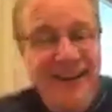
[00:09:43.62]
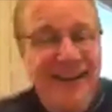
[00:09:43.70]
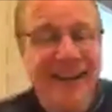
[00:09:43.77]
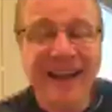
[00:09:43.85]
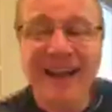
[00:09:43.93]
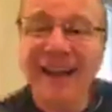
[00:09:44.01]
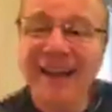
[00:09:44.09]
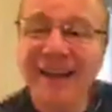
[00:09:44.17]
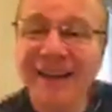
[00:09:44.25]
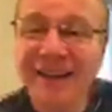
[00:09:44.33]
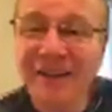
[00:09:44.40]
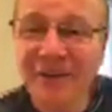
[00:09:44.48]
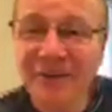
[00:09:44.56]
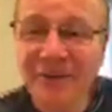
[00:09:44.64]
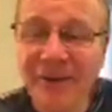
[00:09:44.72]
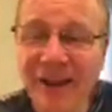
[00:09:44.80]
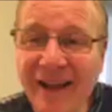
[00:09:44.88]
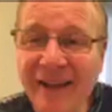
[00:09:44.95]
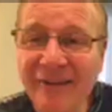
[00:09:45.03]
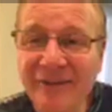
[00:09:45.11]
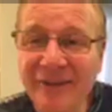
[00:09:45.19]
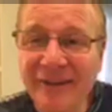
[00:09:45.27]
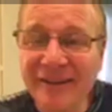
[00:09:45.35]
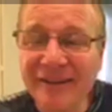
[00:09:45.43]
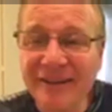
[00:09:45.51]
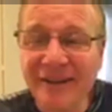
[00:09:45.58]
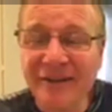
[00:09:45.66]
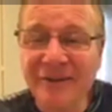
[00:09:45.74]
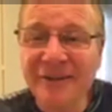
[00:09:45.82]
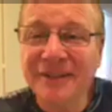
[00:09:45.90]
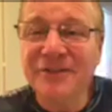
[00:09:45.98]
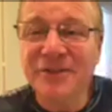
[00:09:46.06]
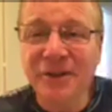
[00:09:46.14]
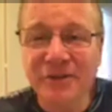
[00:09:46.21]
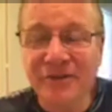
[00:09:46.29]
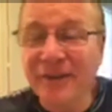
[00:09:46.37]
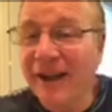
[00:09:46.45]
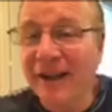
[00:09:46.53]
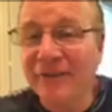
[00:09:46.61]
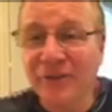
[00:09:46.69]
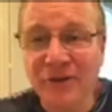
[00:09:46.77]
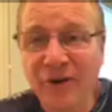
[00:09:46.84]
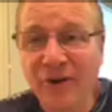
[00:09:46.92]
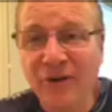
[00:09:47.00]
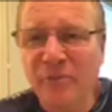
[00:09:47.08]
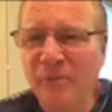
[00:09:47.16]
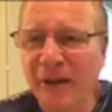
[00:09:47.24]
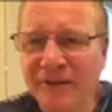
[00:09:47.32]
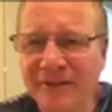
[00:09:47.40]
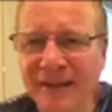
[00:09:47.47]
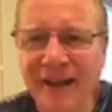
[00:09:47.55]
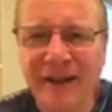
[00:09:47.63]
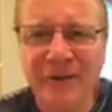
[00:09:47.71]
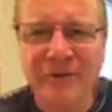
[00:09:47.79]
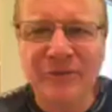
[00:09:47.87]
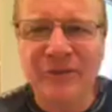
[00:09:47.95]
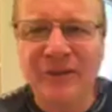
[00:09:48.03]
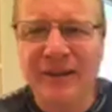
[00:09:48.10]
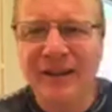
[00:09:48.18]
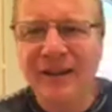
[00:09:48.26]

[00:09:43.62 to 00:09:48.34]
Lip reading: And he also has, shirts for guys and girls, button-downs,